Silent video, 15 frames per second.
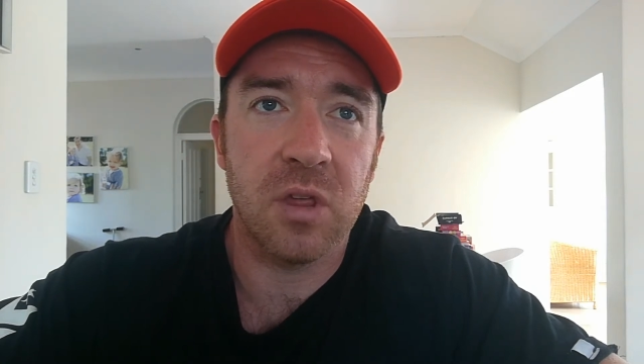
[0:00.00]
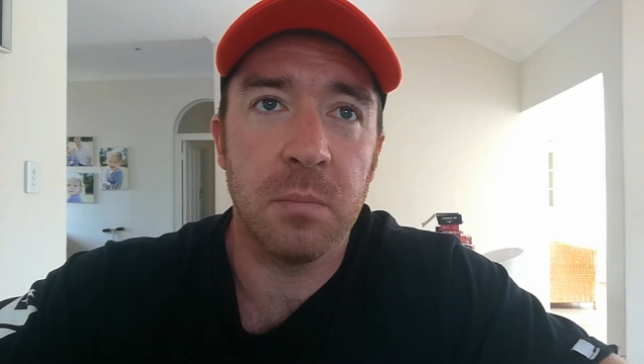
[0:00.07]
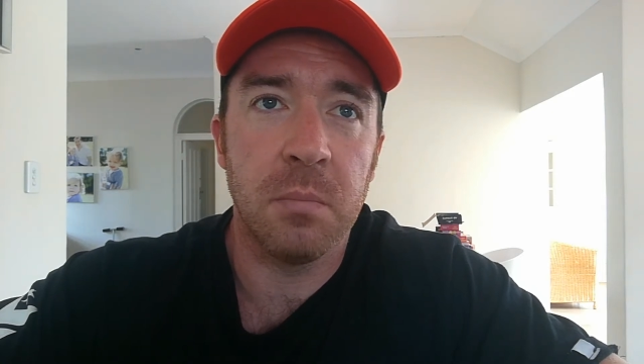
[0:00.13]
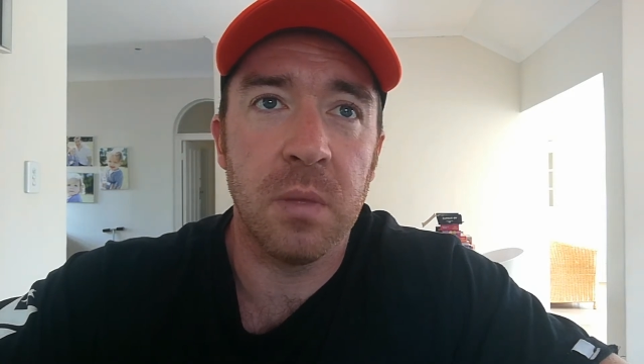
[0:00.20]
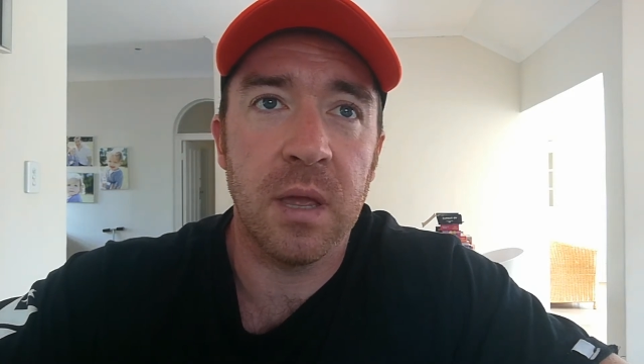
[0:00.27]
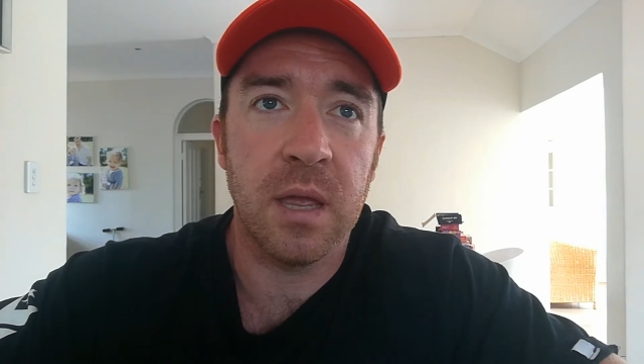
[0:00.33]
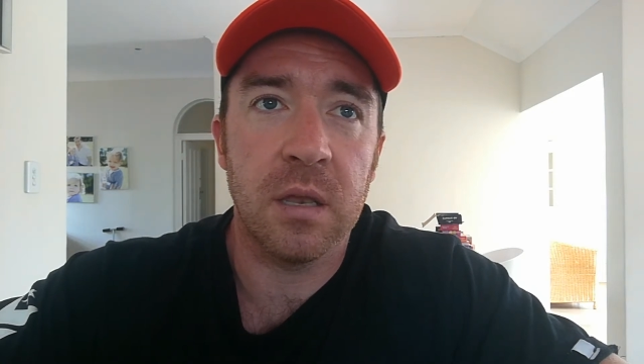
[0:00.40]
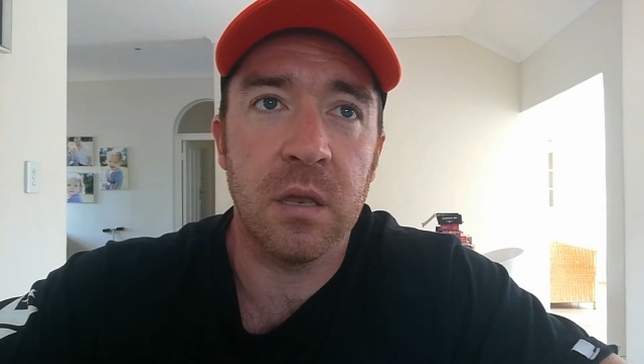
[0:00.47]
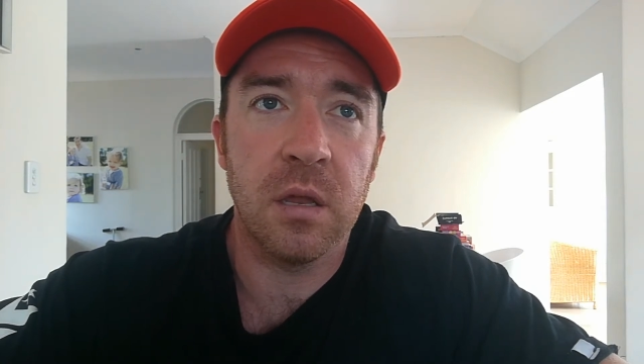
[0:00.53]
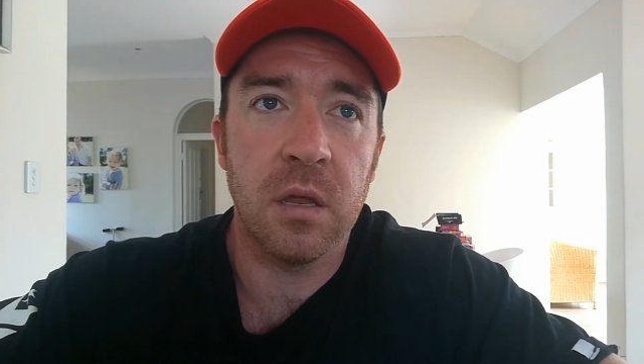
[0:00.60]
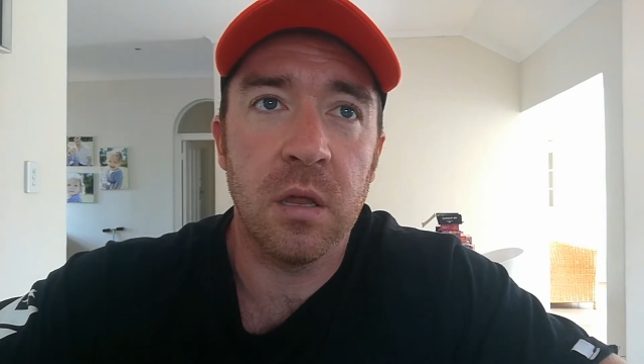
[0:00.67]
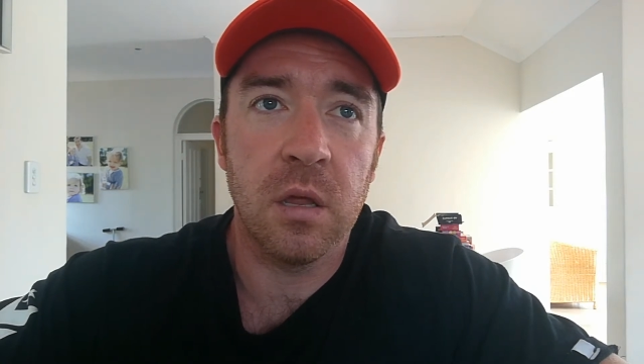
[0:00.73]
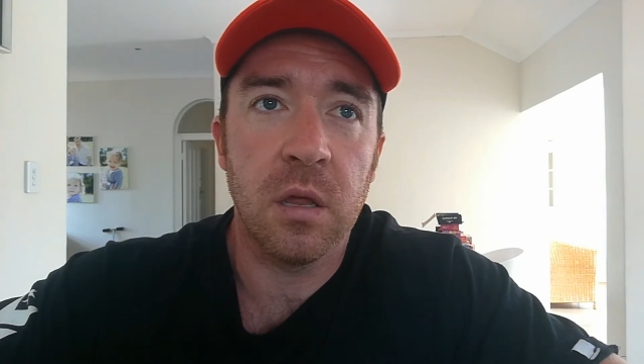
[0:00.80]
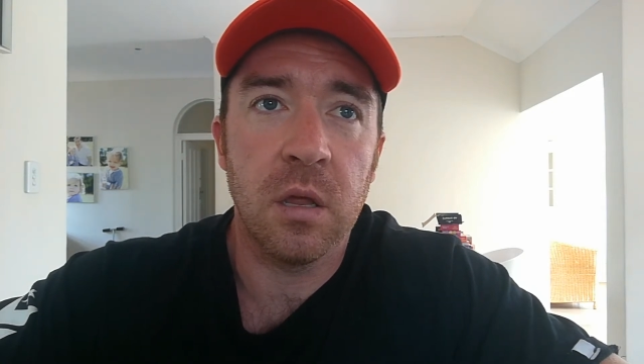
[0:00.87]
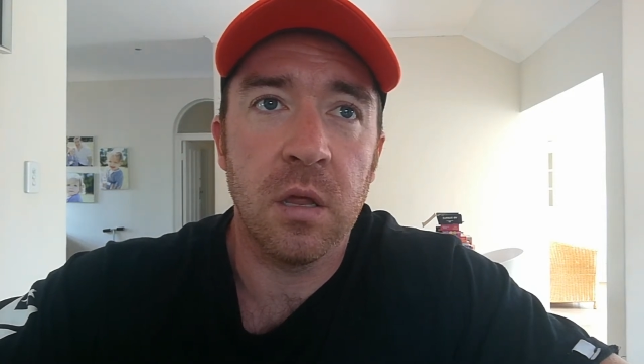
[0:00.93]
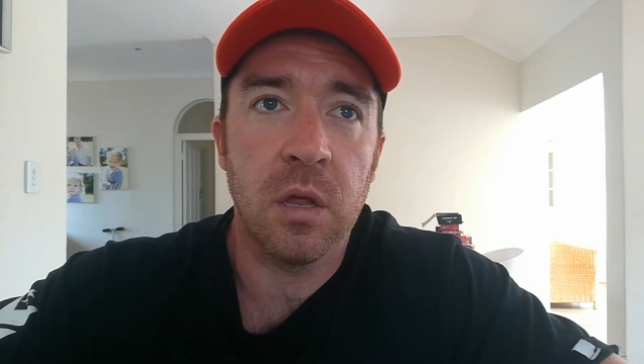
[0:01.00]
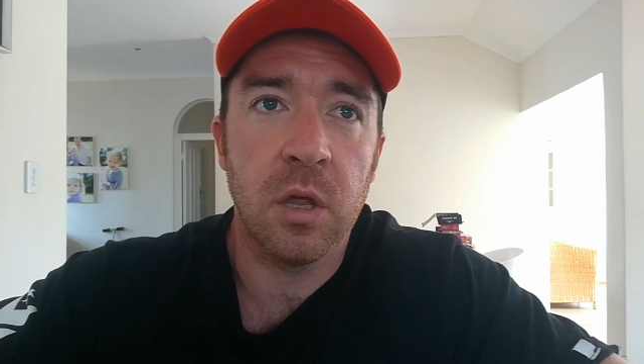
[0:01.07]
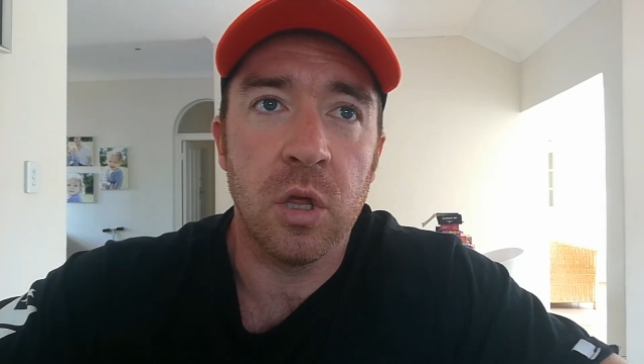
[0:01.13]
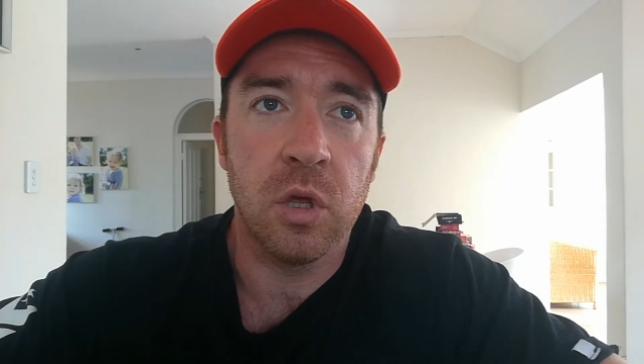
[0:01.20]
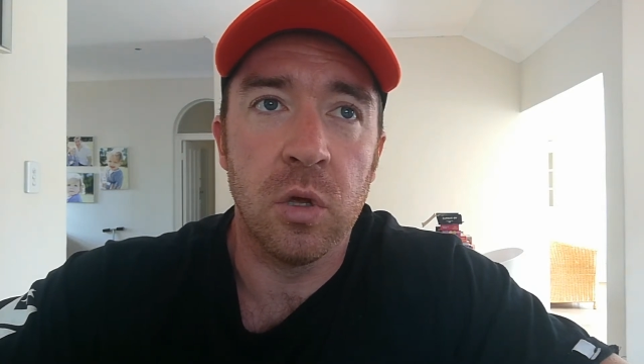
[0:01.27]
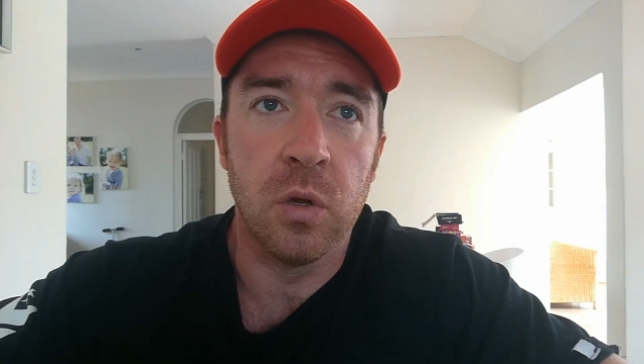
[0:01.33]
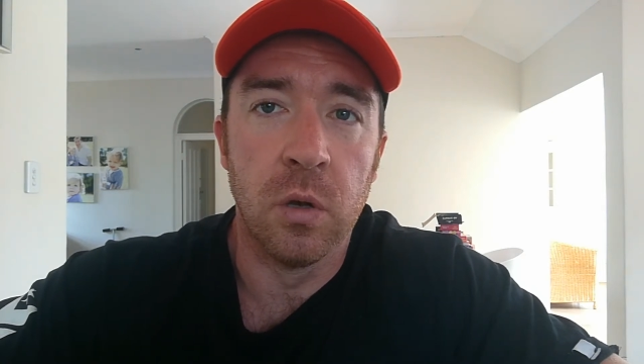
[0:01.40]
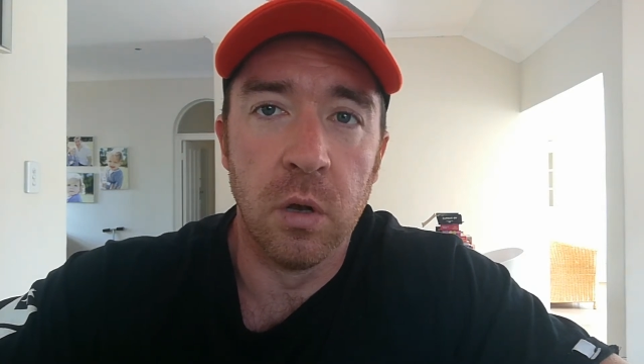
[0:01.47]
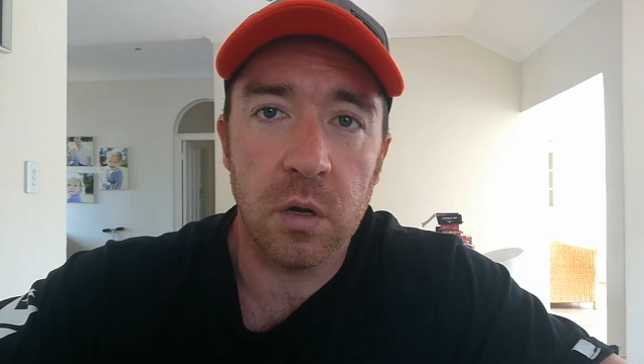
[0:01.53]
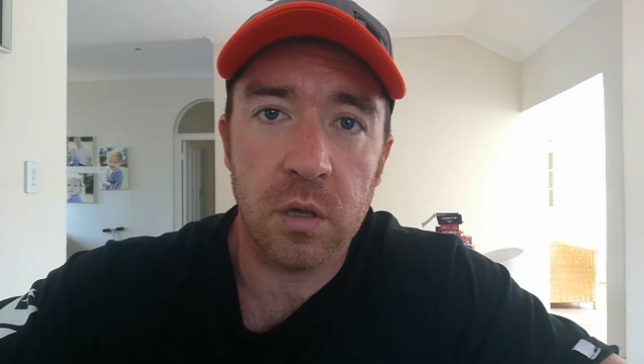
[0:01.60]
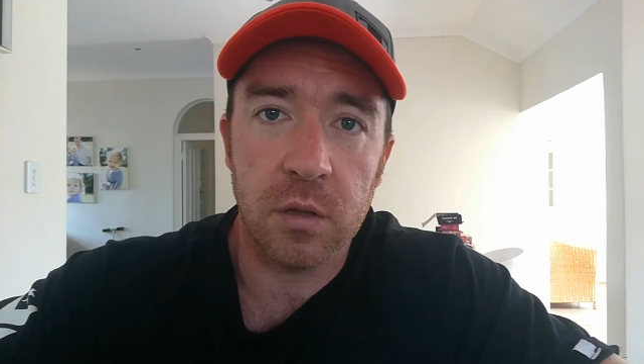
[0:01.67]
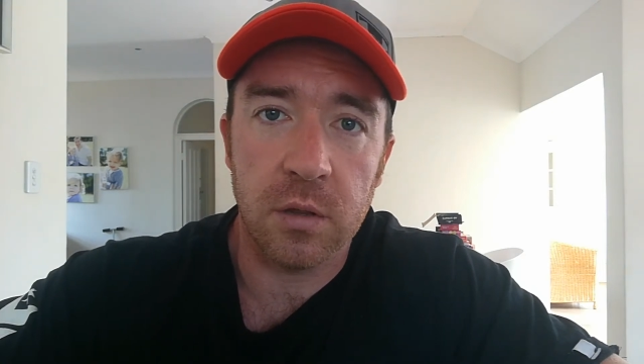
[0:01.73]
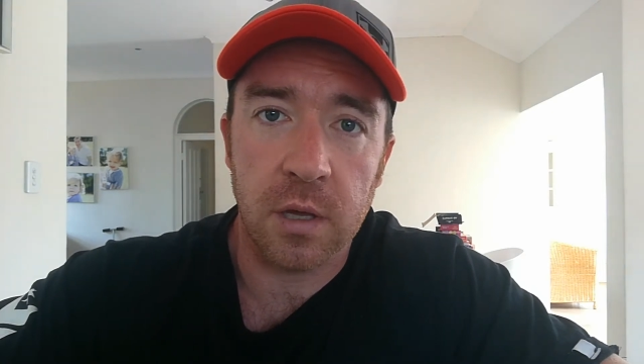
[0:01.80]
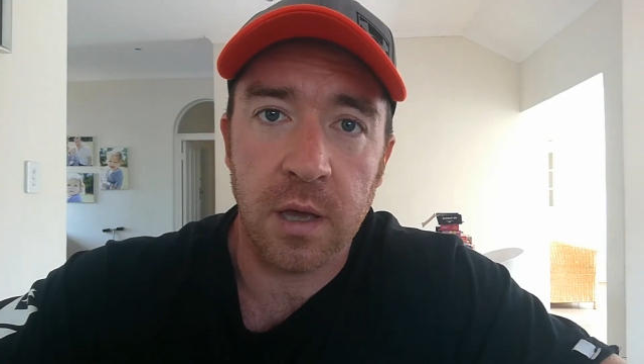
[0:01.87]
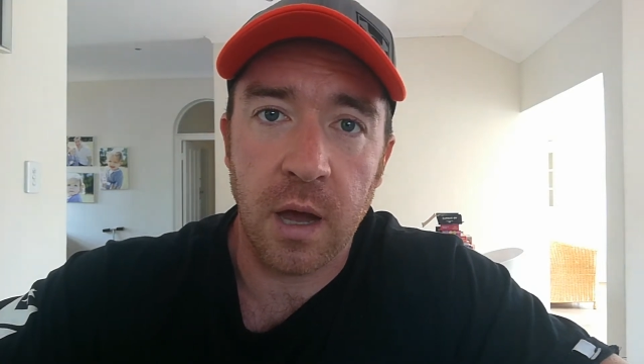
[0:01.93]
mean you looked at
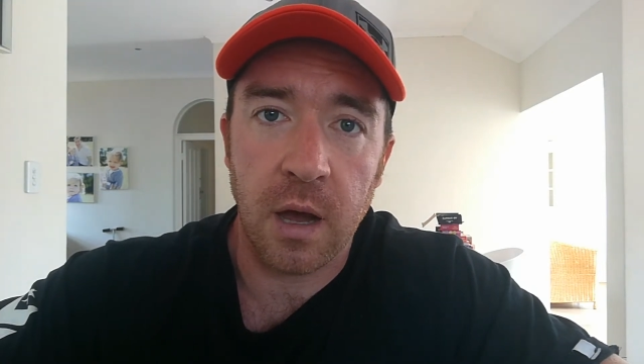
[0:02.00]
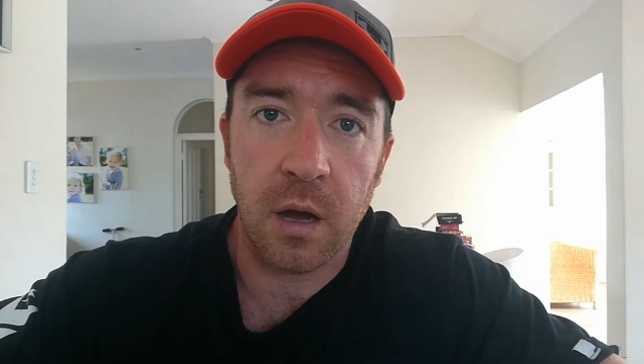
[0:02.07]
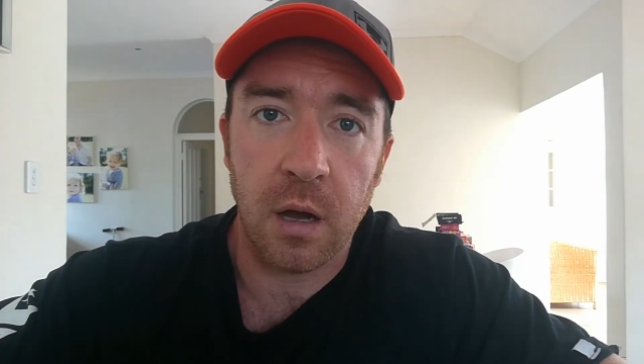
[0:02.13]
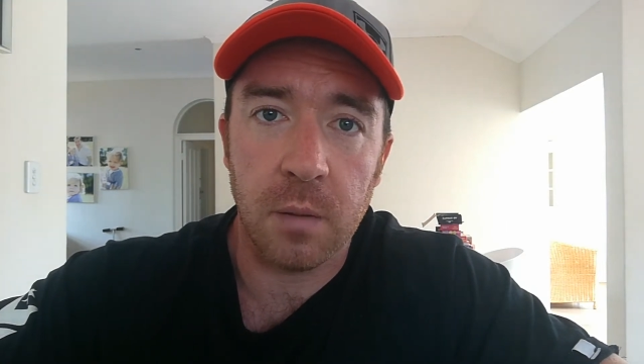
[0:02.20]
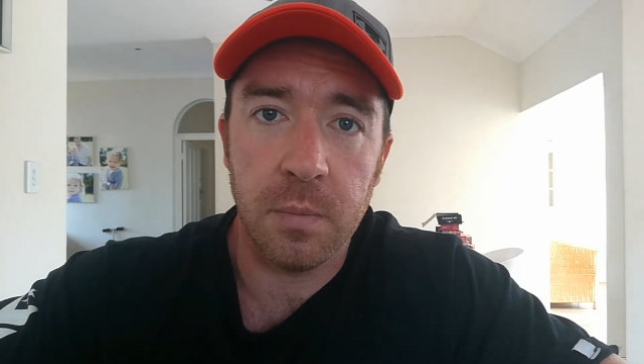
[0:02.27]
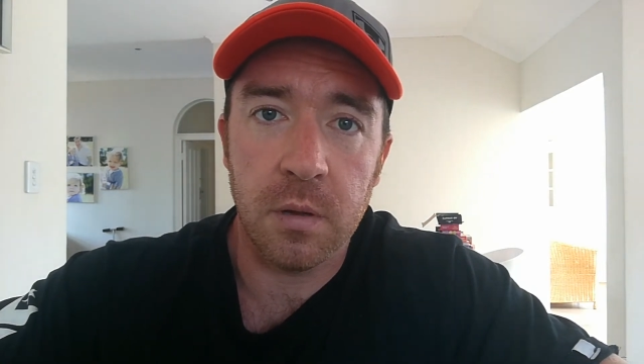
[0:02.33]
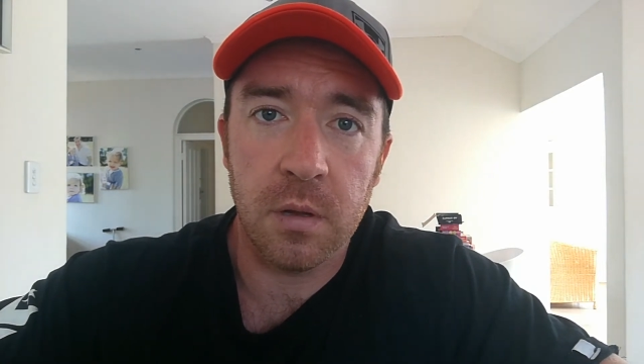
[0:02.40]
the carb,